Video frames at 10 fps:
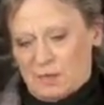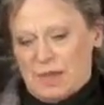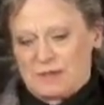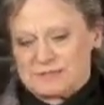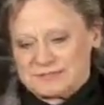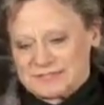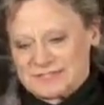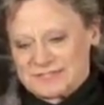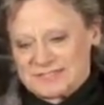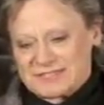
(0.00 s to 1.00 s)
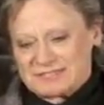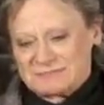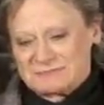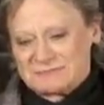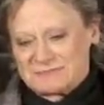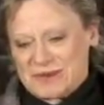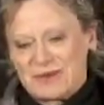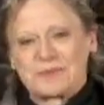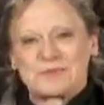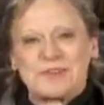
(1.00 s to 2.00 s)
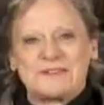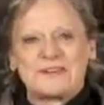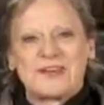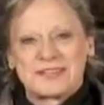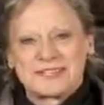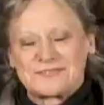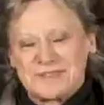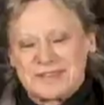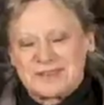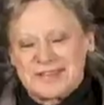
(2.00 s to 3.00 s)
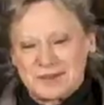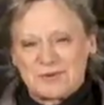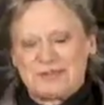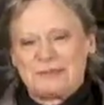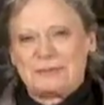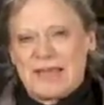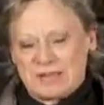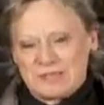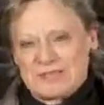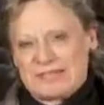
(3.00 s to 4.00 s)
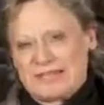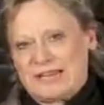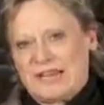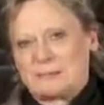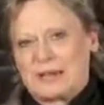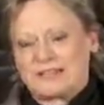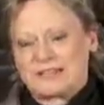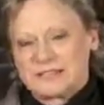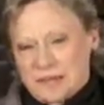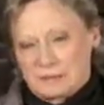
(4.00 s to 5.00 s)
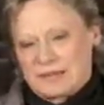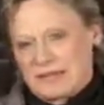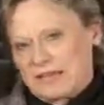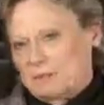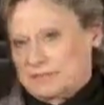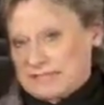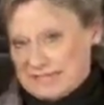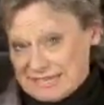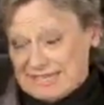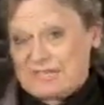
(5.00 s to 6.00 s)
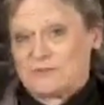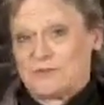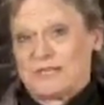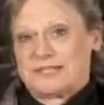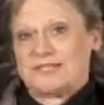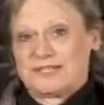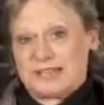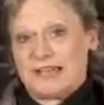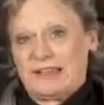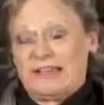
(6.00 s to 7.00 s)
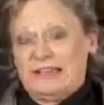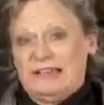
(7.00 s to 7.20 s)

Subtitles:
Well, since all three of us feel equally passionately about the topic, it was easy for us to say,